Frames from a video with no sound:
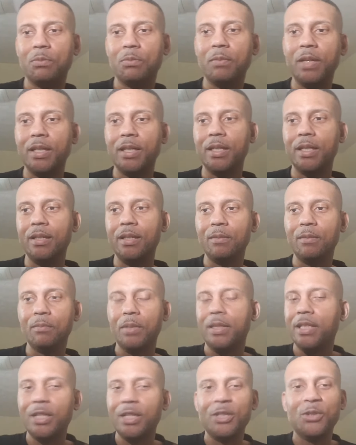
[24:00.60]
money,
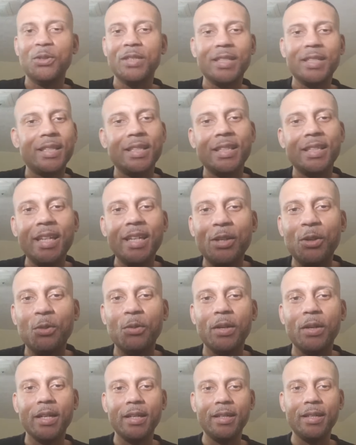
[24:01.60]
but they're doing it the legal
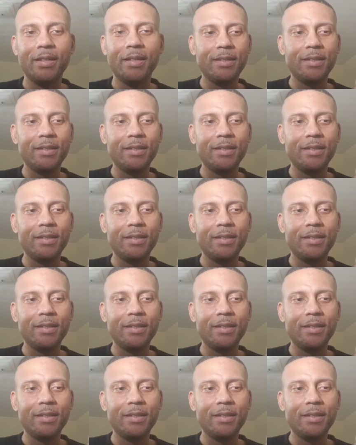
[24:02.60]
way.